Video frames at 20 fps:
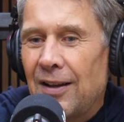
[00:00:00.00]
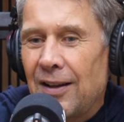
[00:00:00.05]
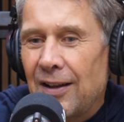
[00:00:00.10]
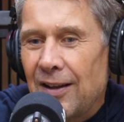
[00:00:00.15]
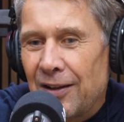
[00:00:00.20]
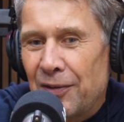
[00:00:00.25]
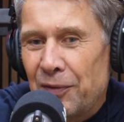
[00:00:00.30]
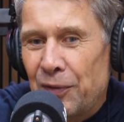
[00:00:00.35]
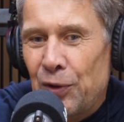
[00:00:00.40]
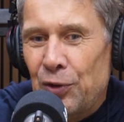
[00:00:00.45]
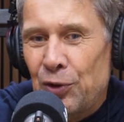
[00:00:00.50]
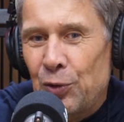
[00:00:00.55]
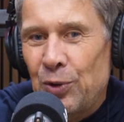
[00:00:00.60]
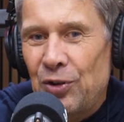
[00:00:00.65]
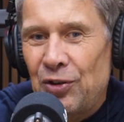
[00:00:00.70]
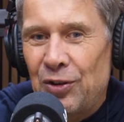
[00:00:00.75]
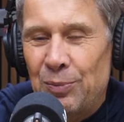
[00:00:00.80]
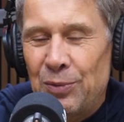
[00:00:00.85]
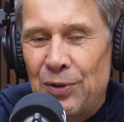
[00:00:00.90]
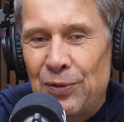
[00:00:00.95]
First
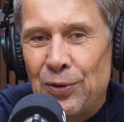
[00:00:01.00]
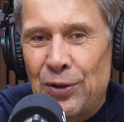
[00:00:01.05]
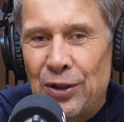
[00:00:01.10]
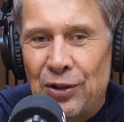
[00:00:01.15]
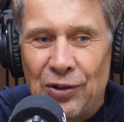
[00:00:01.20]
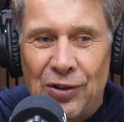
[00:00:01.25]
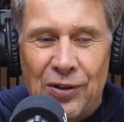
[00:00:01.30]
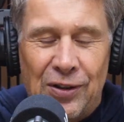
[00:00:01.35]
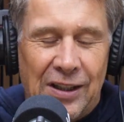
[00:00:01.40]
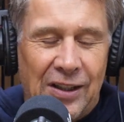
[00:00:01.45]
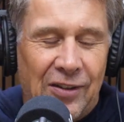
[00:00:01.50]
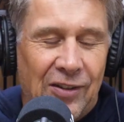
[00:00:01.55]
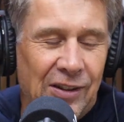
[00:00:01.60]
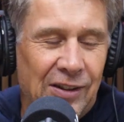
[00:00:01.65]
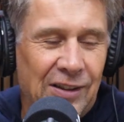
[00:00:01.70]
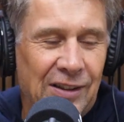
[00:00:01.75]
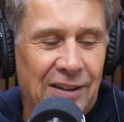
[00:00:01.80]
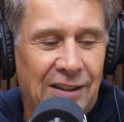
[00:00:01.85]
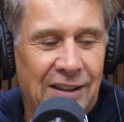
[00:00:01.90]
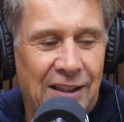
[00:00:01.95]
question before I start,
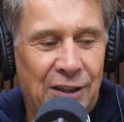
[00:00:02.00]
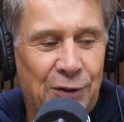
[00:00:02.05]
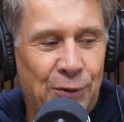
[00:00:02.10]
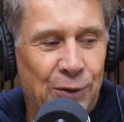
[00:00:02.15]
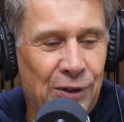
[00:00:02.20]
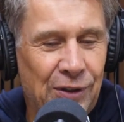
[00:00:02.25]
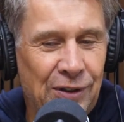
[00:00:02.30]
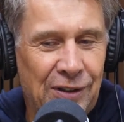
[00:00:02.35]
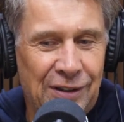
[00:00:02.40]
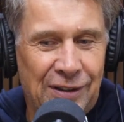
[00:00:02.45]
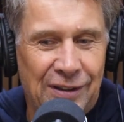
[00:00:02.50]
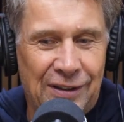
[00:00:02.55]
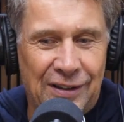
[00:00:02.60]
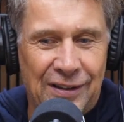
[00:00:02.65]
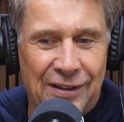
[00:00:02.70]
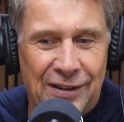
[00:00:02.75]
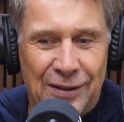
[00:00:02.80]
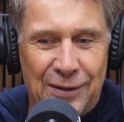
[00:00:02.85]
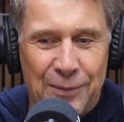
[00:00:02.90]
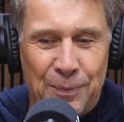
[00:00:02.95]
actually,
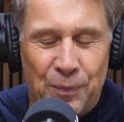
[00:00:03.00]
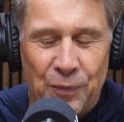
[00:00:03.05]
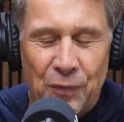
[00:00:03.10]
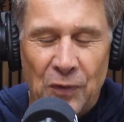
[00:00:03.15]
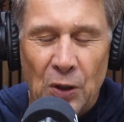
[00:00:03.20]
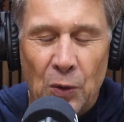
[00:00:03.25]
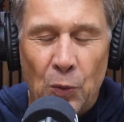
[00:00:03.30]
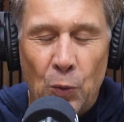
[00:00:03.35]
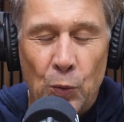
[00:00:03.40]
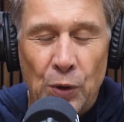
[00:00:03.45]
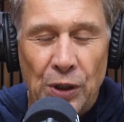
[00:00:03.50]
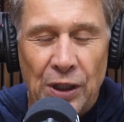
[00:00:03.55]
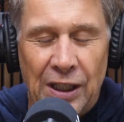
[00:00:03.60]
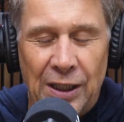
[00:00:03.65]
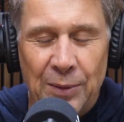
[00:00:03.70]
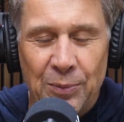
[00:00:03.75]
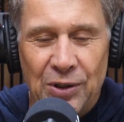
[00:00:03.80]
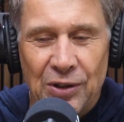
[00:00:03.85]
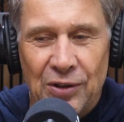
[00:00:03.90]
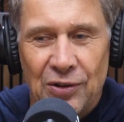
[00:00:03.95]
Adrian. We
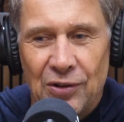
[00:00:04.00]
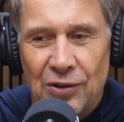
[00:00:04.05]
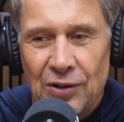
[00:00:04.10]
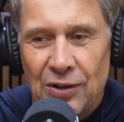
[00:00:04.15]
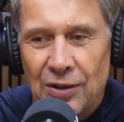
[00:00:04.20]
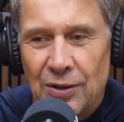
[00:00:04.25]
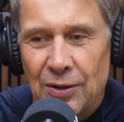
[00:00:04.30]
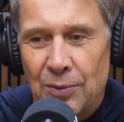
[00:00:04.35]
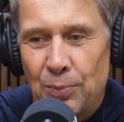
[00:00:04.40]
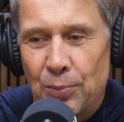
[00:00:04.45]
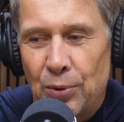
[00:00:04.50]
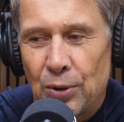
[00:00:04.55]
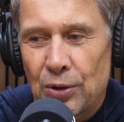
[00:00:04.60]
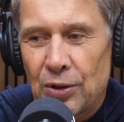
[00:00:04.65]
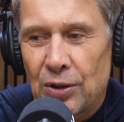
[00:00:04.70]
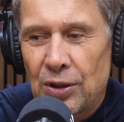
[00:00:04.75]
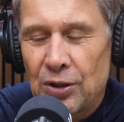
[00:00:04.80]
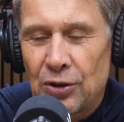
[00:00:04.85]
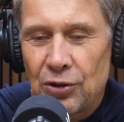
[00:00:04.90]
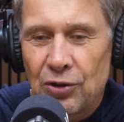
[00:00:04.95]
named this
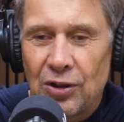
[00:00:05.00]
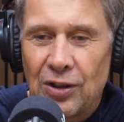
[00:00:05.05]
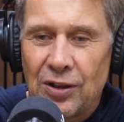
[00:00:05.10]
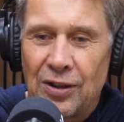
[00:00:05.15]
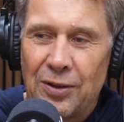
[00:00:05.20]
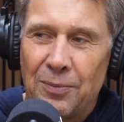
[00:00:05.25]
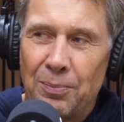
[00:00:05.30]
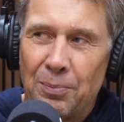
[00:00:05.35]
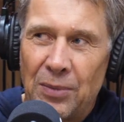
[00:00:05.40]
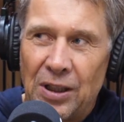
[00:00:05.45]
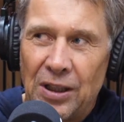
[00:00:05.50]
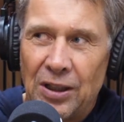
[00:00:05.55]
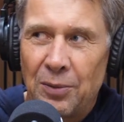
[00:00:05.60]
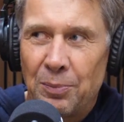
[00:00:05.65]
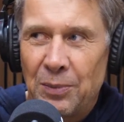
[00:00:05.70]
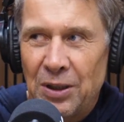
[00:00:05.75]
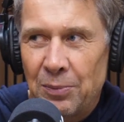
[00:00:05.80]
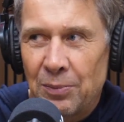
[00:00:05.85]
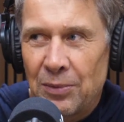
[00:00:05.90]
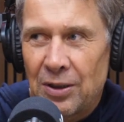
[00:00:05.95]
podcast MACH
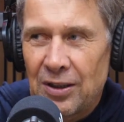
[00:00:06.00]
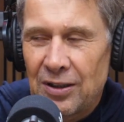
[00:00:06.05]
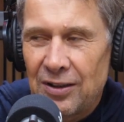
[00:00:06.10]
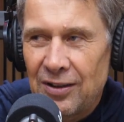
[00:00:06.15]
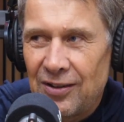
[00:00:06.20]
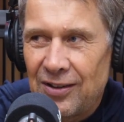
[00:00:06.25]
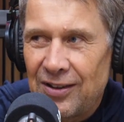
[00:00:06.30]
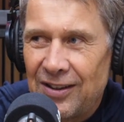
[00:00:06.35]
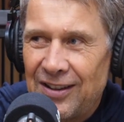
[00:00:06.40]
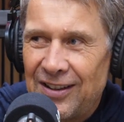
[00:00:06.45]
MidMarket.